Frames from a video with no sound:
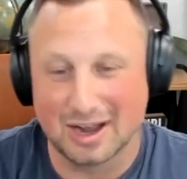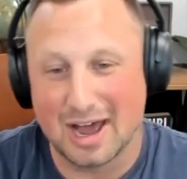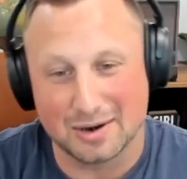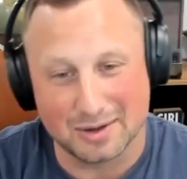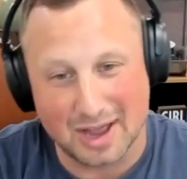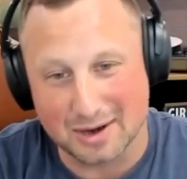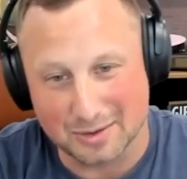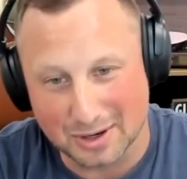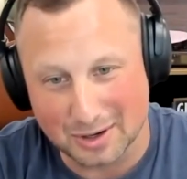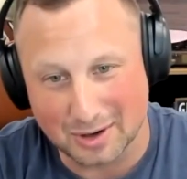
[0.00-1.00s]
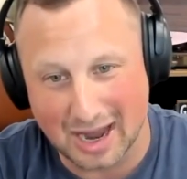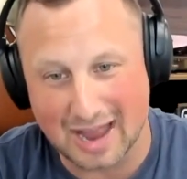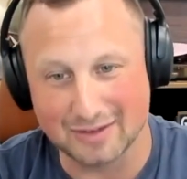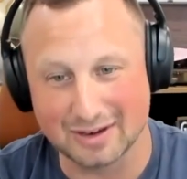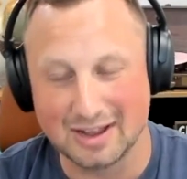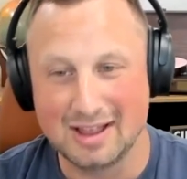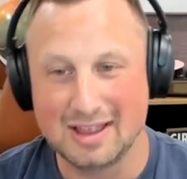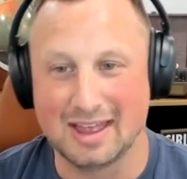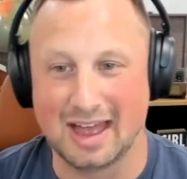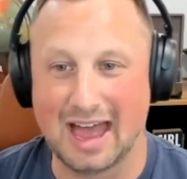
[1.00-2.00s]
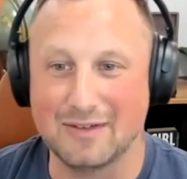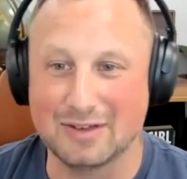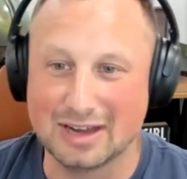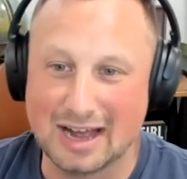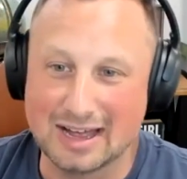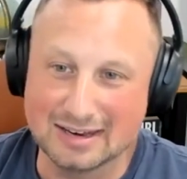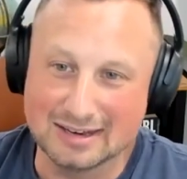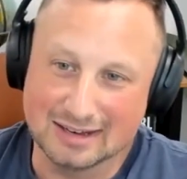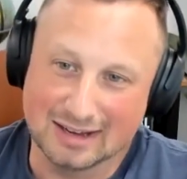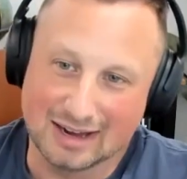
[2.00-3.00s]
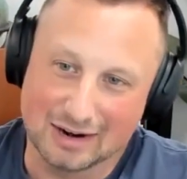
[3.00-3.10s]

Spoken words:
I don't know. I haven't gotten